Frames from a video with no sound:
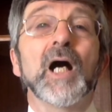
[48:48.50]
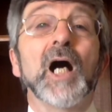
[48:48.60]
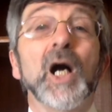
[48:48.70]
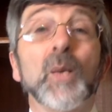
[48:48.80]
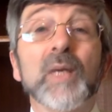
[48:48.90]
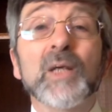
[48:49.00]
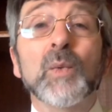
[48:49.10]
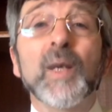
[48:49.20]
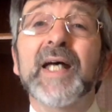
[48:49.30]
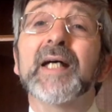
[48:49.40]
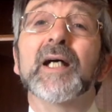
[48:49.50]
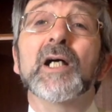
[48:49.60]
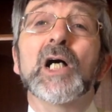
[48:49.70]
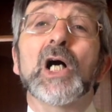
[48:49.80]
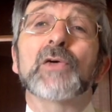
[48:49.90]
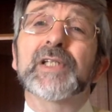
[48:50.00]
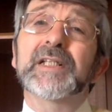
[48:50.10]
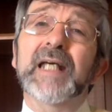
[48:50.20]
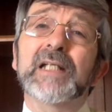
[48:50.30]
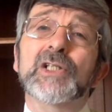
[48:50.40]
Are we aware of the
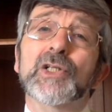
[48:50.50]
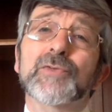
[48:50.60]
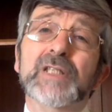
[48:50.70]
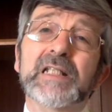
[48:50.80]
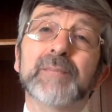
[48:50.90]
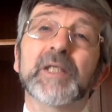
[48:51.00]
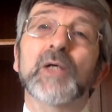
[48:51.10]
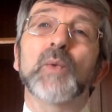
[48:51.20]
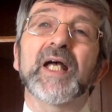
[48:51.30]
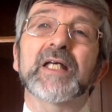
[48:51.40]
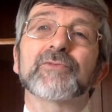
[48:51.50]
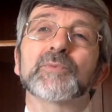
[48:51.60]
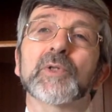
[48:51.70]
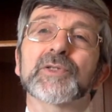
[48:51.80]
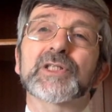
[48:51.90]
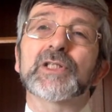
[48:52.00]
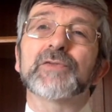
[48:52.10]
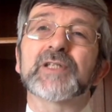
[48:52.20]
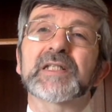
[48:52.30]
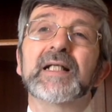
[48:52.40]
danger of slipping away from God's
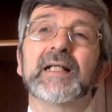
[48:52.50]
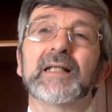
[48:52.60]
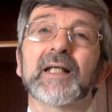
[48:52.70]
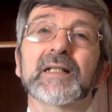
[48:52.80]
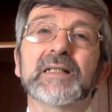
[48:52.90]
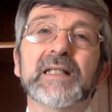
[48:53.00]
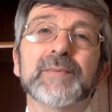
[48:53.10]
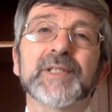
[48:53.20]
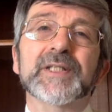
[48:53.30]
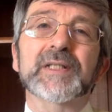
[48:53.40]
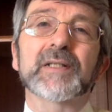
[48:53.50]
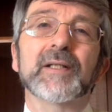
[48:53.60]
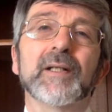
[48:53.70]
service like Demas